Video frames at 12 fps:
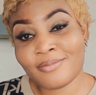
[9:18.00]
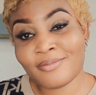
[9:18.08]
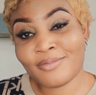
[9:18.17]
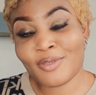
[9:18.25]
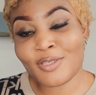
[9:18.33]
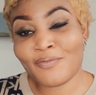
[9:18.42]

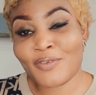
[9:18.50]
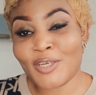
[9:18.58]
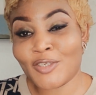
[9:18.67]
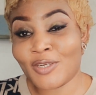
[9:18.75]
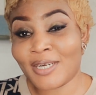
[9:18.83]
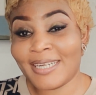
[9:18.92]

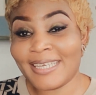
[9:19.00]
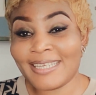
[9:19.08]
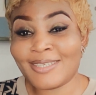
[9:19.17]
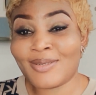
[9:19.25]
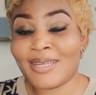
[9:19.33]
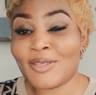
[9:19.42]
notification, click it
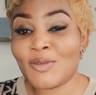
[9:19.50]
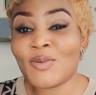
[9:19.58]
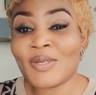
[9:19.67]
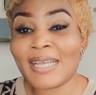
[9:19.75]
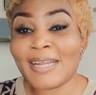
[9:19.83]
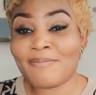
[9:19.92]
so that you
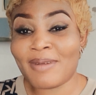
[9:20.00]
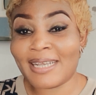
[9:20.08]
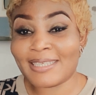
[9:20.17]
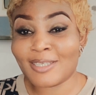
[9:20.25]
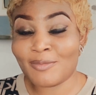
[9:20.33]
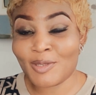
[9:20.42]
could get my
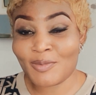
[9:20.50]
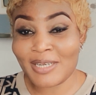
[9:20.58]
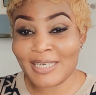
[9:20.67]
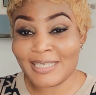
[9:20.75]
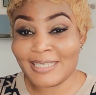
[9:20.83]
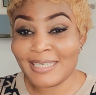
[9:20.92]

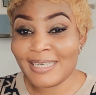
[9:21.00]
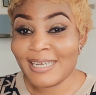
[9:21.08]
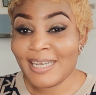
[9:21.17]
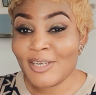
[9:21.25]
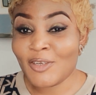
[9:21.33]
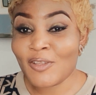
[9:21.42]
subsequent
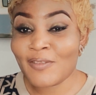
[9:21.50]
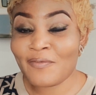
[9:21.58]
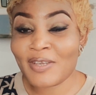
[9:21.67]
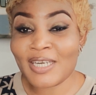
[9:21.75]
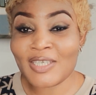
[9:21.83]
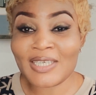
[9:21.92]

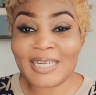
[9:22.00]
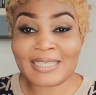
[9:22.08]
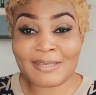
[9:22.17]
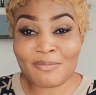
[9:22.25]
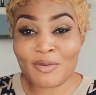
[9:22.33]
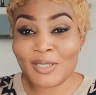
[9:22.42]
notification as I
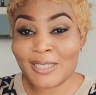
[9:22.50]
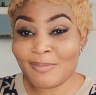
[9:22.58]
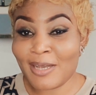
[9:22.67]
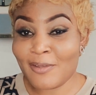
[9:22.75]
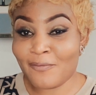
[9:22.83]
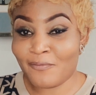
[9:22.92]
post
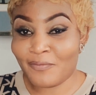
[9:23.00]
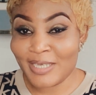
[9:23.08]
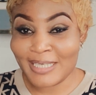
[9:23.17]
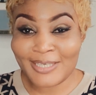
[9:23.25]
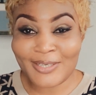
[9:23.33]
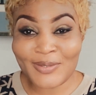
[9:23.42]
my
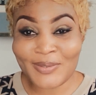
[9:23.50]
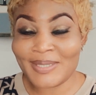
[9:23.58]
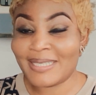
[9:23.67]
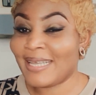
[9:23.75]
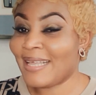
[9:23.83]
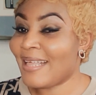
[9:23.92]

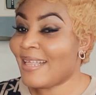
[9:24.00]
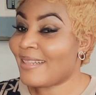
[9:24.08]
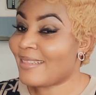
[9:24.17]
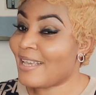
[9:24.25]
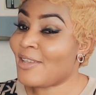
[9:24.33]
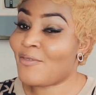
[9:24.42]
videos.
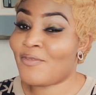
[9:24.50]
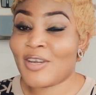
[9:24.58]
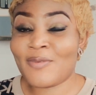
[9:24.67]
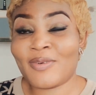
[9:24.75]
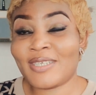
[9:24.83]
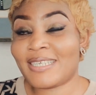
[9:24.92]
Thank you
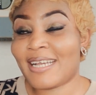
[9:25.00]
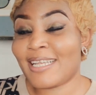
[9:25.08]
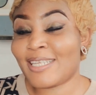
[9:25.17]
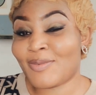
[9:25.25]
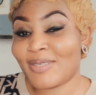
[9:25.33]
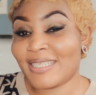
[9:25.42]
very much,
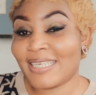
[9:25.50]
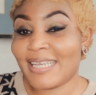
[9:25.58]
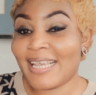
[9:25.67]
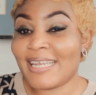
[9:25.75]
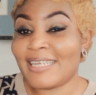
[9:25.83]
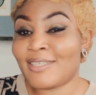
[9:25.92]
guys. Once
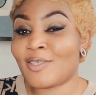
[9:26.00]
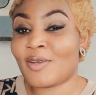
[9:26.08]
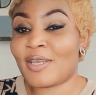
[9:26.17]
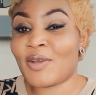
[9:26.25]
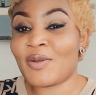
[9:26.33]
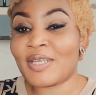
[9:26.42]
again, it's your
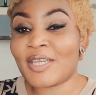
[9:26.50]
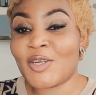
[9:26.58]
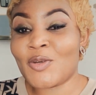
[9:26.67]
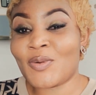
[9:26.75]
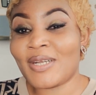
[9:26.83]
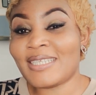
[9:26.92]
girl
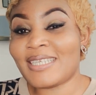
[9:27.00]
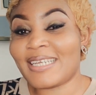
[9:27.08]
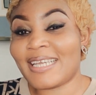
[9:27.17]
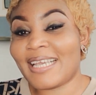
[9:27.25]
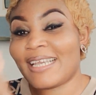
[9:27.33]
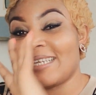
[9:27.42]
Nkiri once
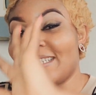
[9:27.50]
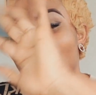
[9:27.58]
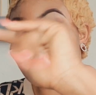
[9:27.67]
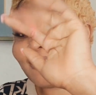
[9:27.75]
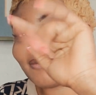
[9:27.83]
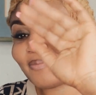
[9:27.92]

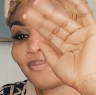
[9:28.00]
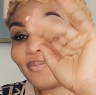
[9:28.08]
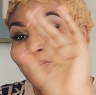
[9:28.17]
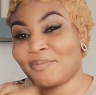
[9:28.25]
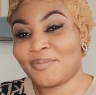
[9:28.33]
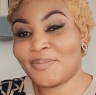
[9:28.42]
again.
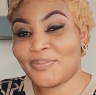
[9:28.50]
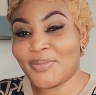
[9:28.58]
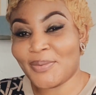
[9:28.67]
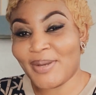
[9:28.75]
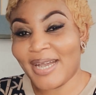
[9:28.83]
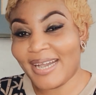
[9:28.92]
Bye
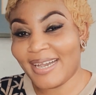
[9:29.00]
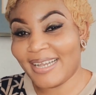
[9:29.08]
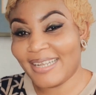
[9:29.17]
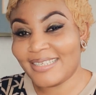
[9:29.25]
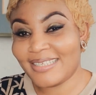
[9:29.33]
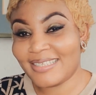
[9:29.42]
bye.